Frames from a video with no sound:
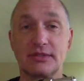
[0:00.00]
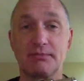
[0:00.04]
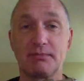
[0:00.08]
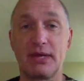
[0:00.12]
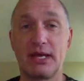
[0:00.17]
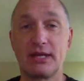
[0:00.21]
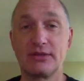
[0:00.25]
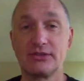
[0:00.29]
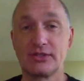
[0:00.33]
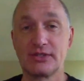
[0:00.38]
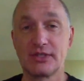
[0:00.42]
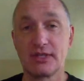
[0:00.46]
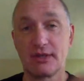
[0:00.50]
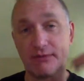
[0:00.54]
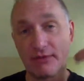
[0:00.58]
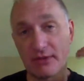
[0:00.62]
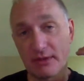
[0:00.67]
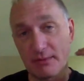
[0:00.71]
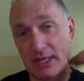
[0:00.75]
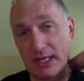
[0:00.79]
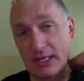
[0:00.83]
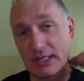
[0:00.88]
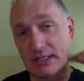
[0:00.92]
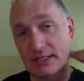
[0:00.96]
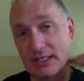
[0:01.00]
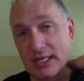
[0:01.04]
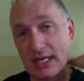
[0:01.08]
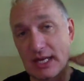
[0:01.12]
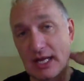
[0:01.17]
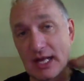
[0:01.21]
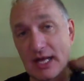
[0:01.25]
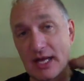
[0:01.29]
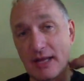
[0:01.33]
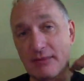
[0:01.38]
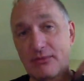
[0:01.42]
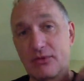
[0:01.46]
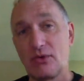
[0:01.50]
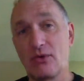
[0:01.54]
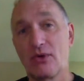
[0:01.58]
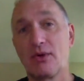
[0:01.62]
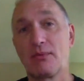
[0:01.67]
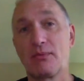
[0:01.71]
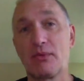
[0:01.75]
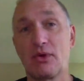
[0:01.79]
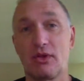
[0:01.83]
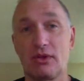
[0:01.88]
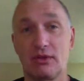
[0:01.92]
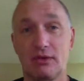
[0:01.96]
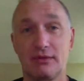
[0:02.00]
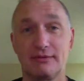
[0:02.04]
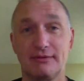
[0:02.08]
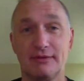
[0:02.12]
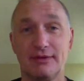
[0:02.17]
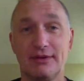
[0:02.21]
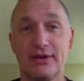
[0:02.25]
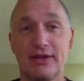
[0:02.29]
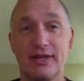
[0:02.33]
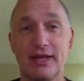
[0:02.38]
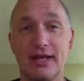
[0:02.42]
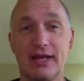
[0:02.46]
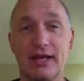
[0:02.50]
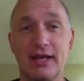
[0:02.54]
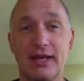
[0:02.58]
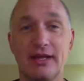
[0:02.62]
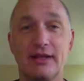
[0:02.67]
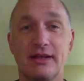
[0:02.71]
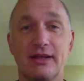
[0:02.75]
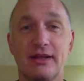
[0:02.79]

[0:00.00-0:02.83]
pat yourself on the back and say, I'm normal, okay?